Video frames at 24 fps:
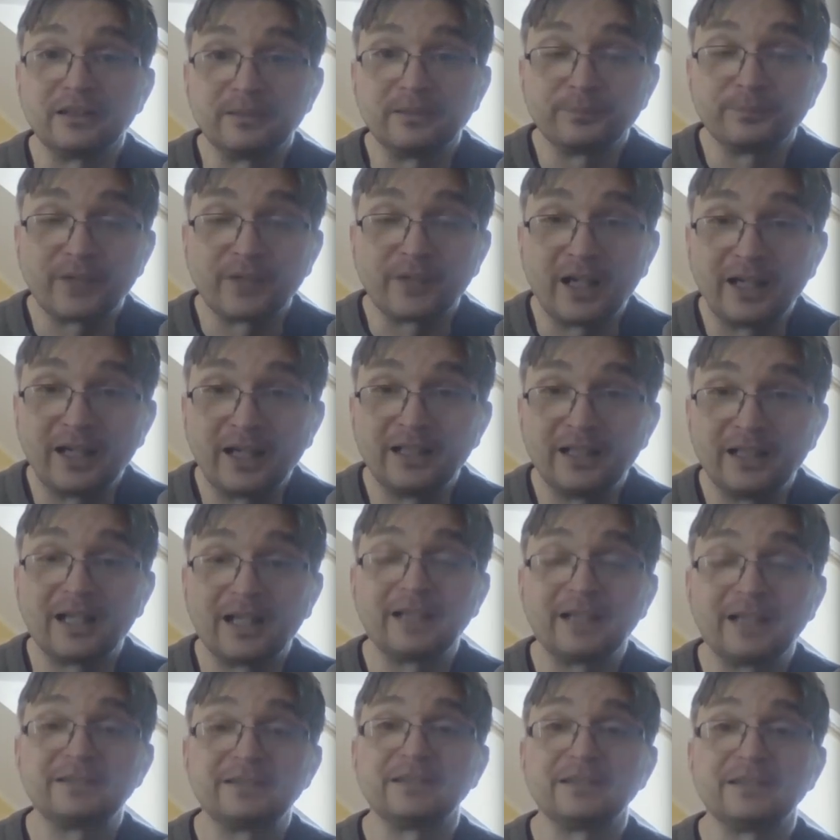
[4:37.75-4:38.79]
highlight
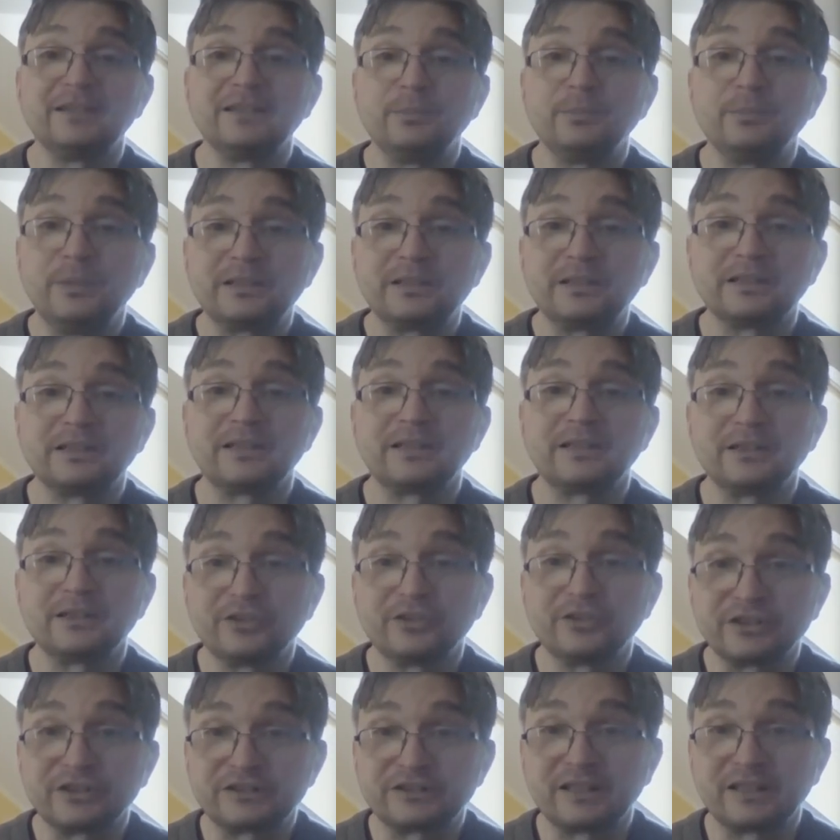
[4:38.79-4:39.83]
and depict and
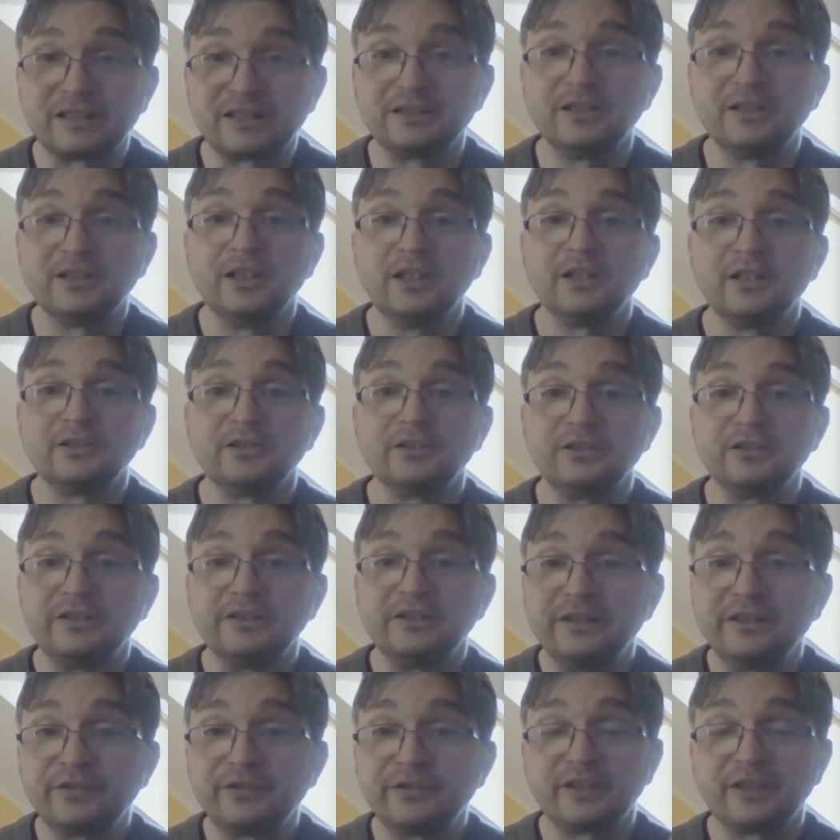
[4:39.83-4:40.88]
understand the
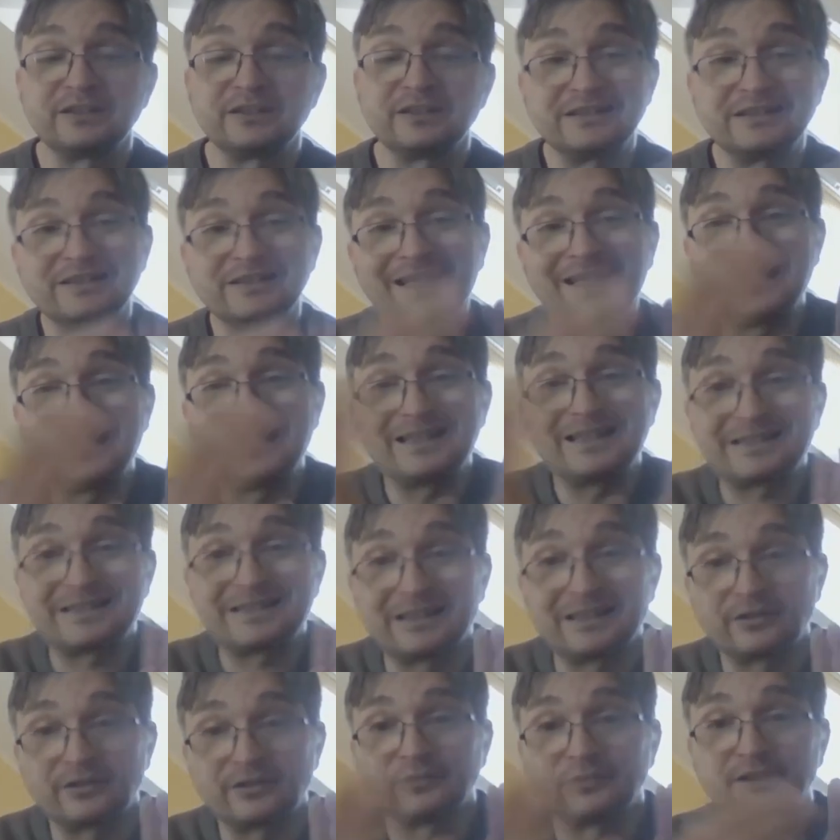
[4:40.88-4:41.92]
differences, the extent
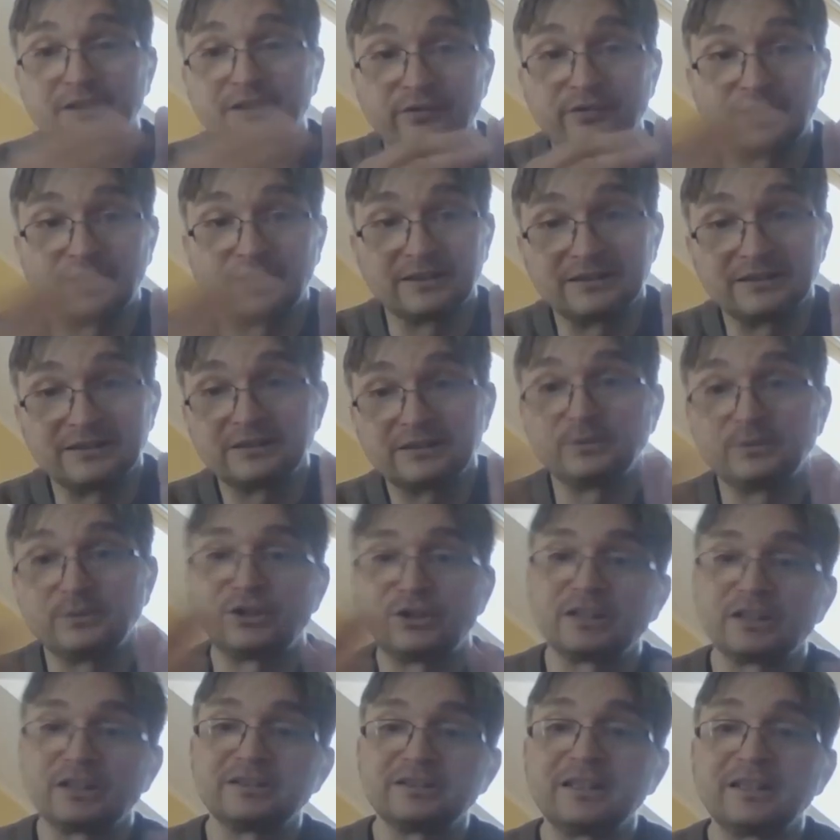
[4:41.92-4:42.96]
of differences, which is
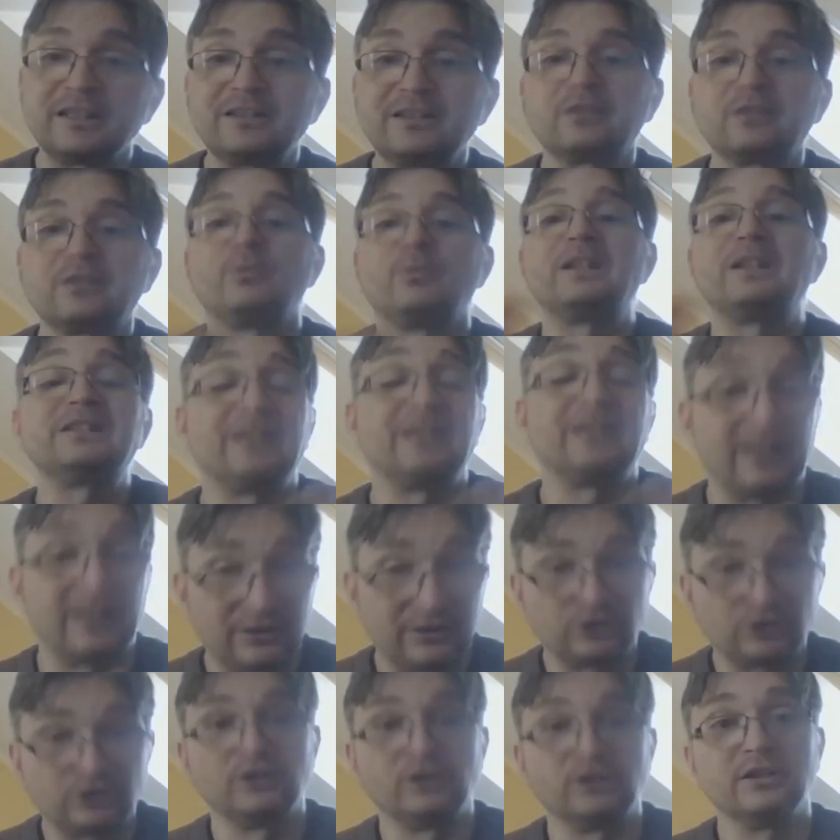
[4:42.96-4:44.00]
not very large
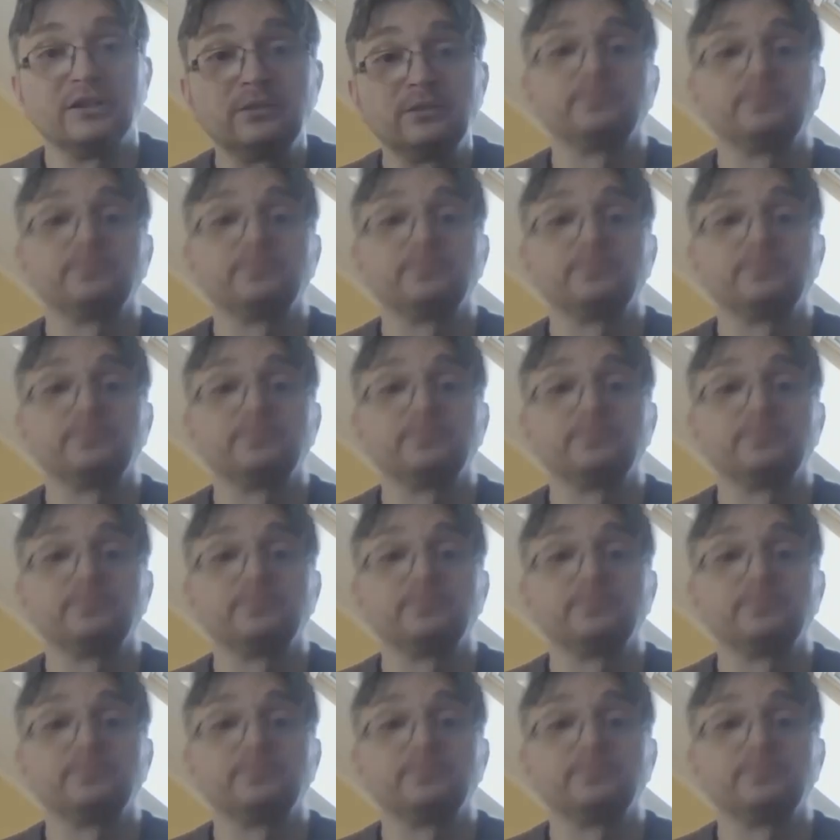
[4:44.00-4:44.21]
here